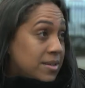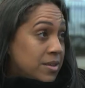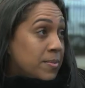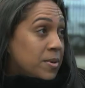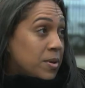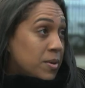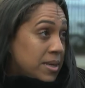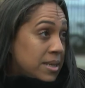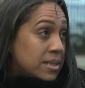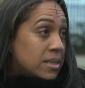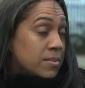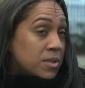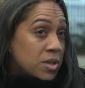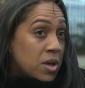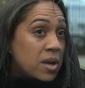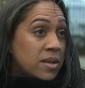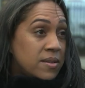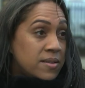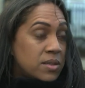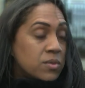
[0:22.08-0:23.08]
to be honest. I'm
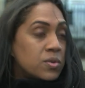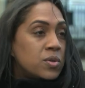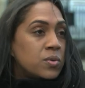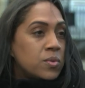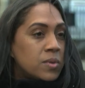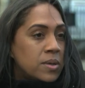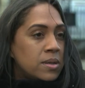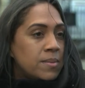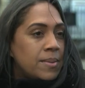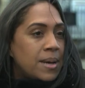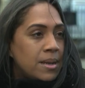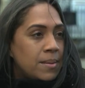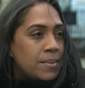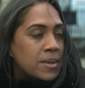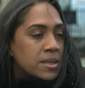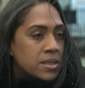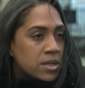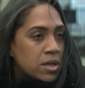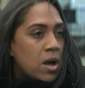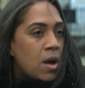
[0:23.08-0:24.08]
tired of still talking about it
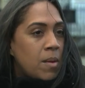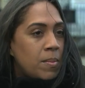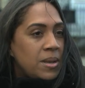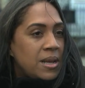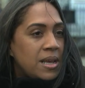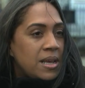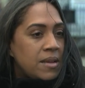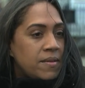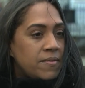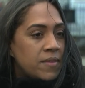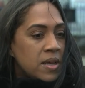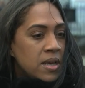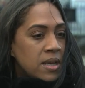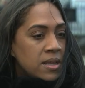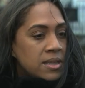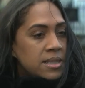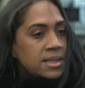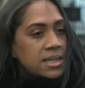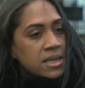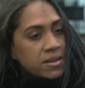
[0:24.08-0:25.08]
because I can't believe
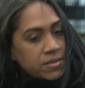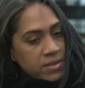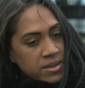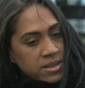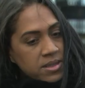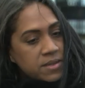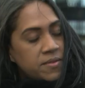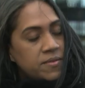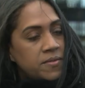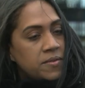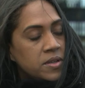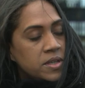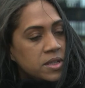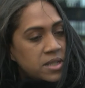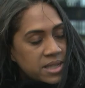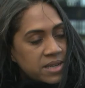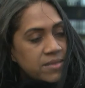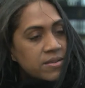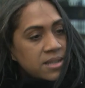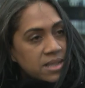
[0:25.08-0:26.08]
the
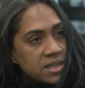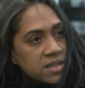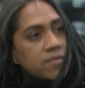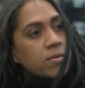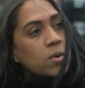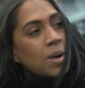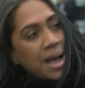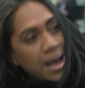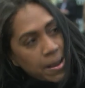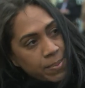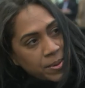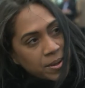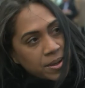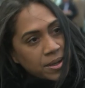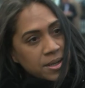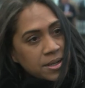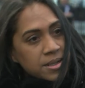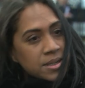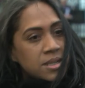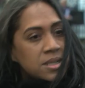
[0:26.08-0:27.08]
seriousness of what
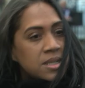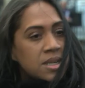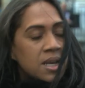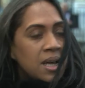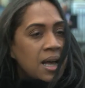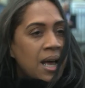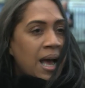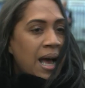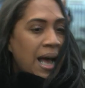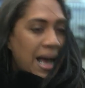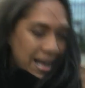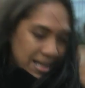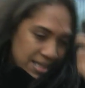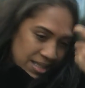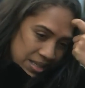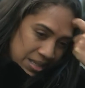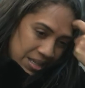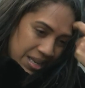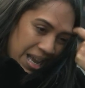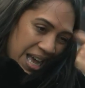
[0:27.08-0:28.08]
happened
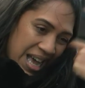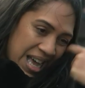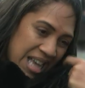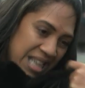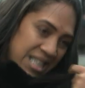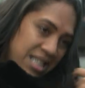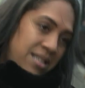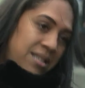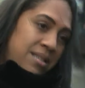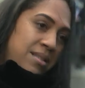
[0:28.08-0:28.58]
hasn't had